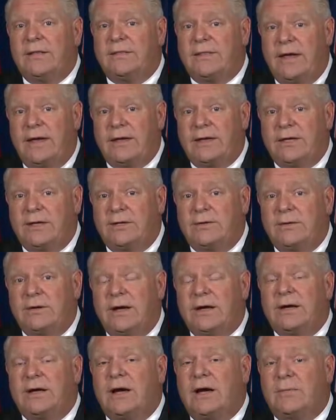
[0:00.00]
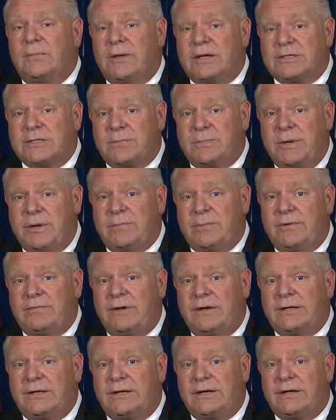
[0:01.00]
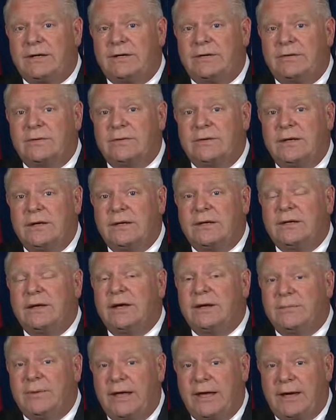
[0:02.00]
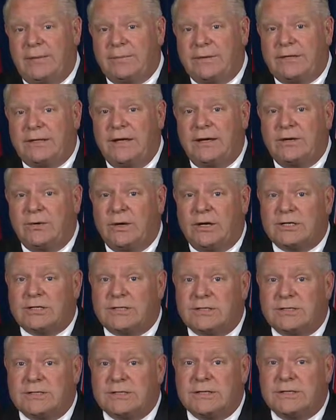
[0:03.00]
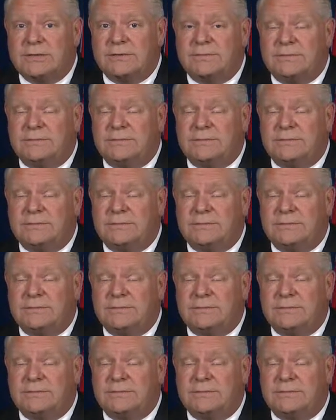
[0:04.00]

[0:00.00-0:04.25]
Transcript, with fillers: Thank you, and God bless the people of Ontario. Now I'd be happy to take questions.